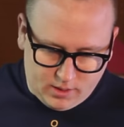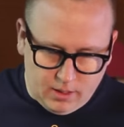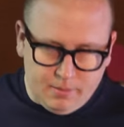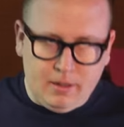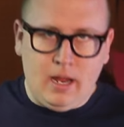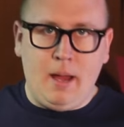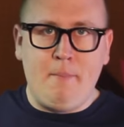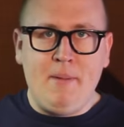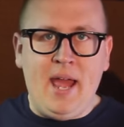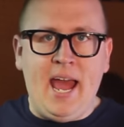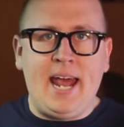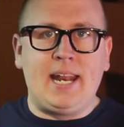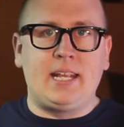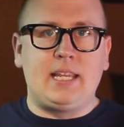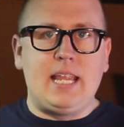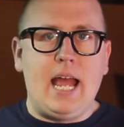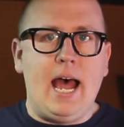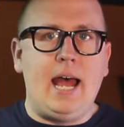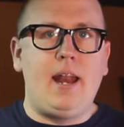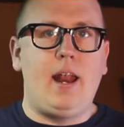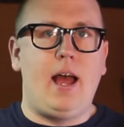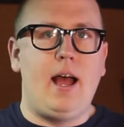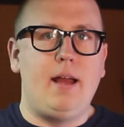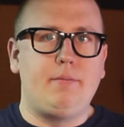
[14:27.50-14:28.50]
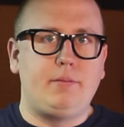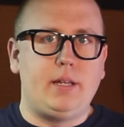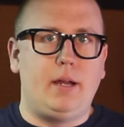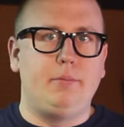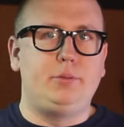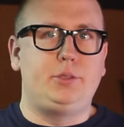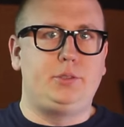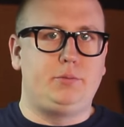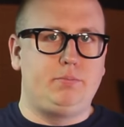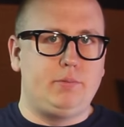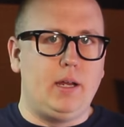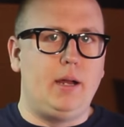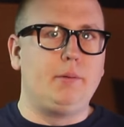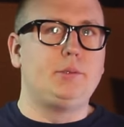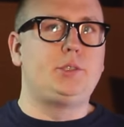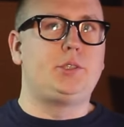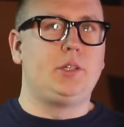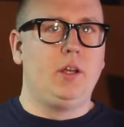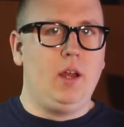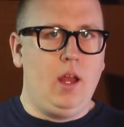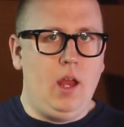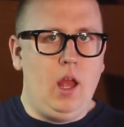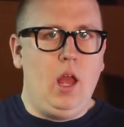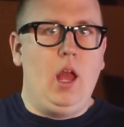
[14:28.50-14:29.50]
not mad at that. I, I was, I
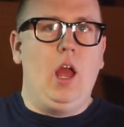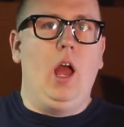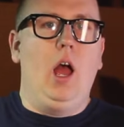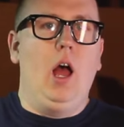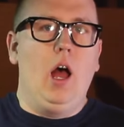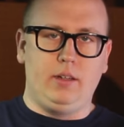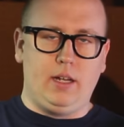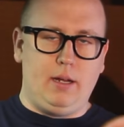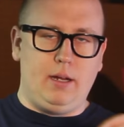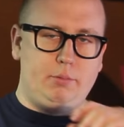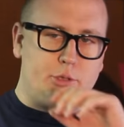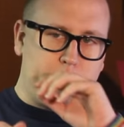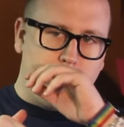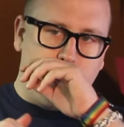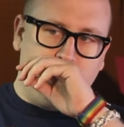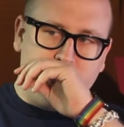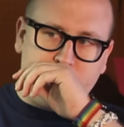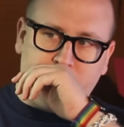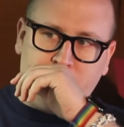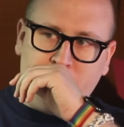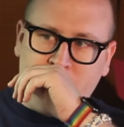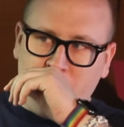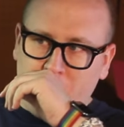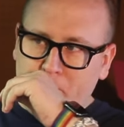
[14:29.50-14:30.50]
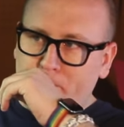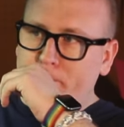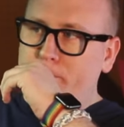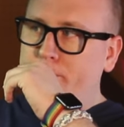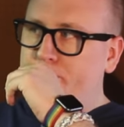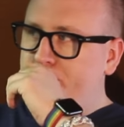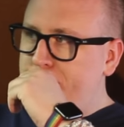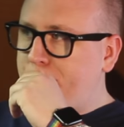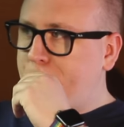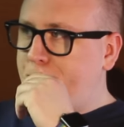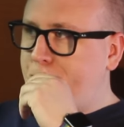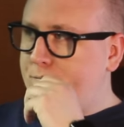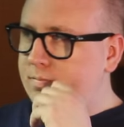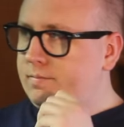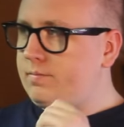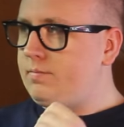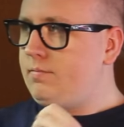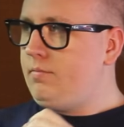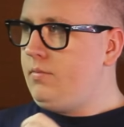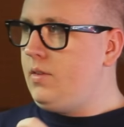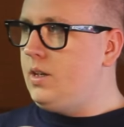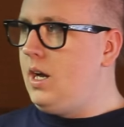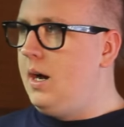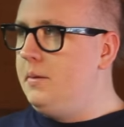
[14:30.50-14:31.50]
was, I was coasting.
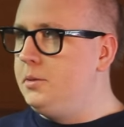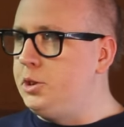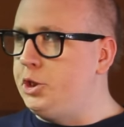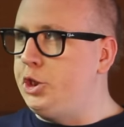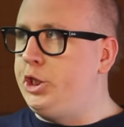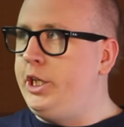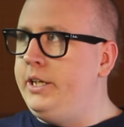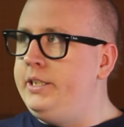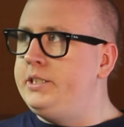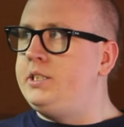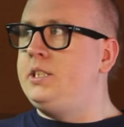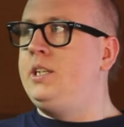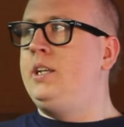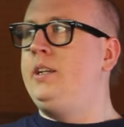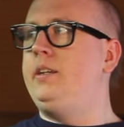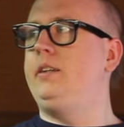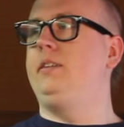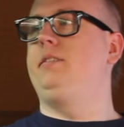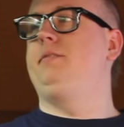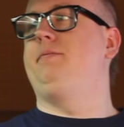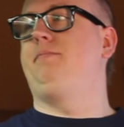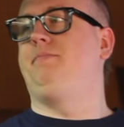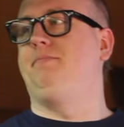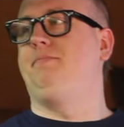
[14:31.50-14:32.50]
I was cheesing it.